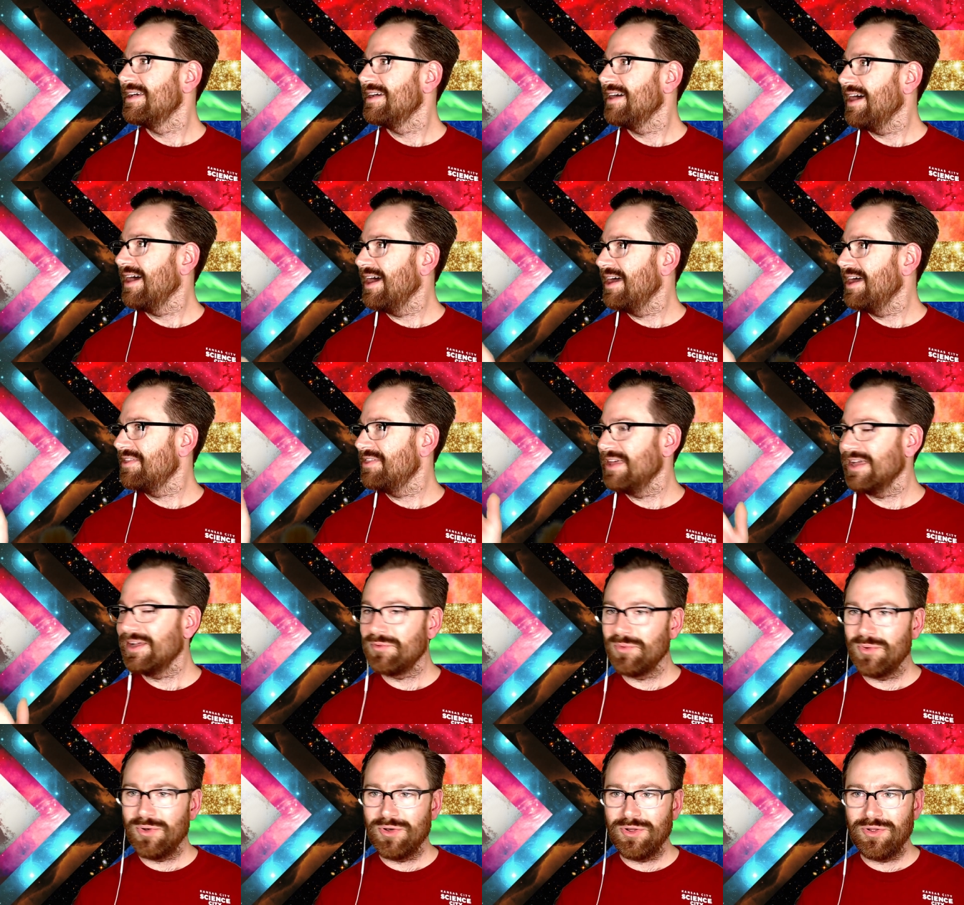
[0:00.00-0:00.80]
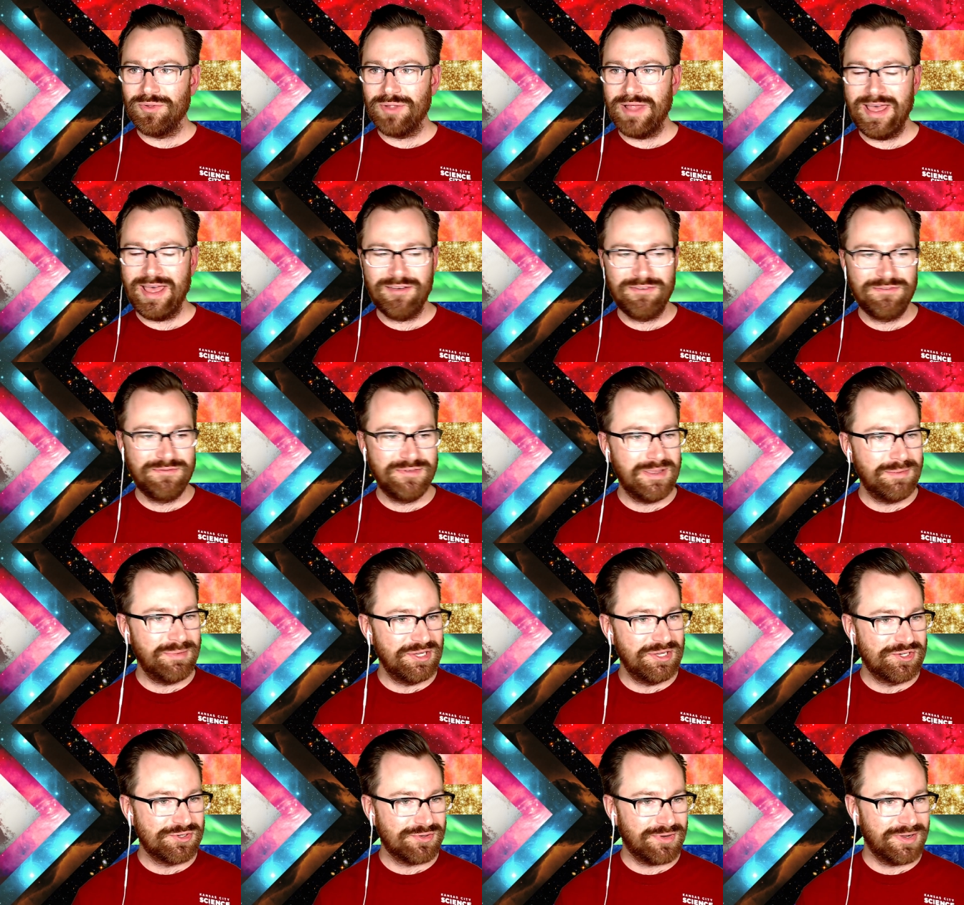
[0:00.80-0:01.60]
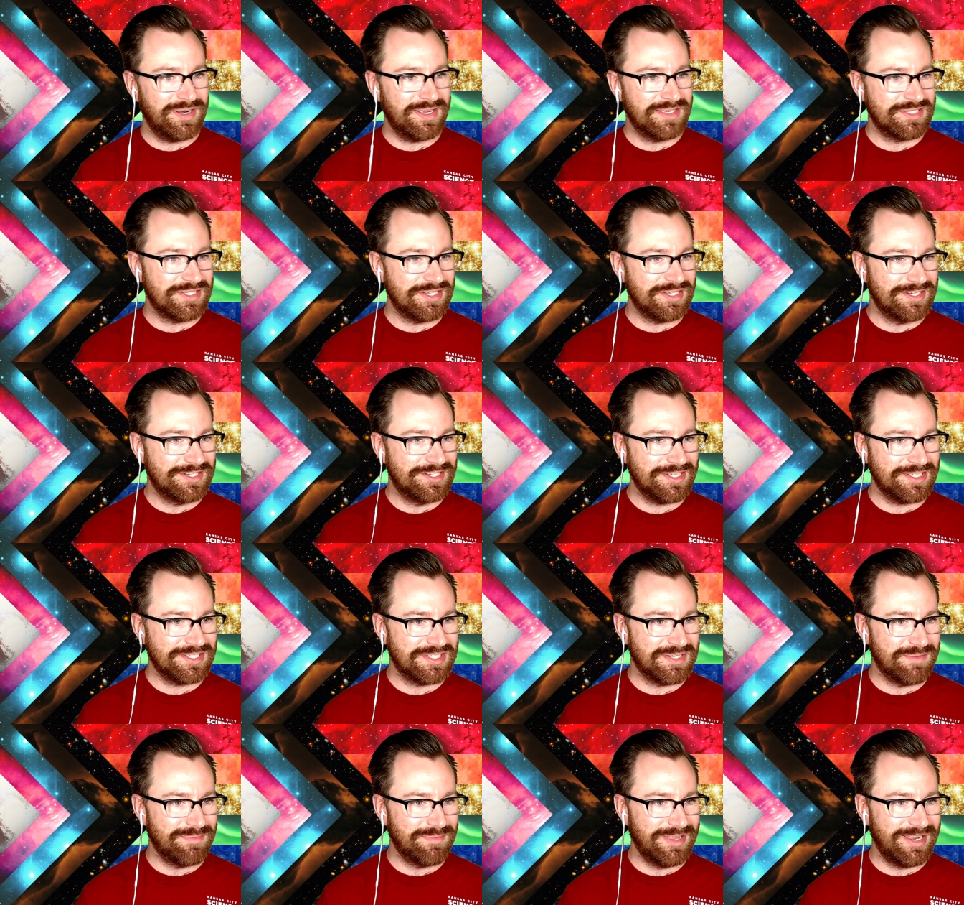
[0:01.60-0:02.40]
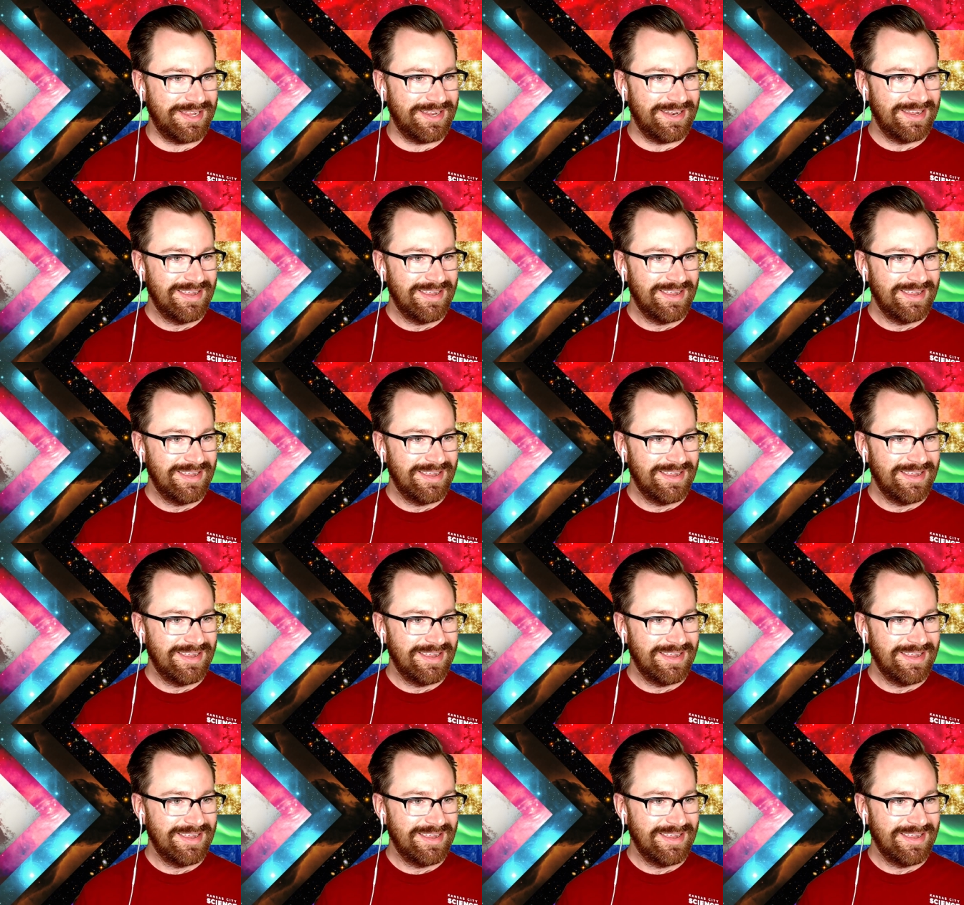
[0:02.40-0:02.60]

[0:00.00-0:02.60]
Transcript: Uh, I think we'll have Phoebe join us in just a minute.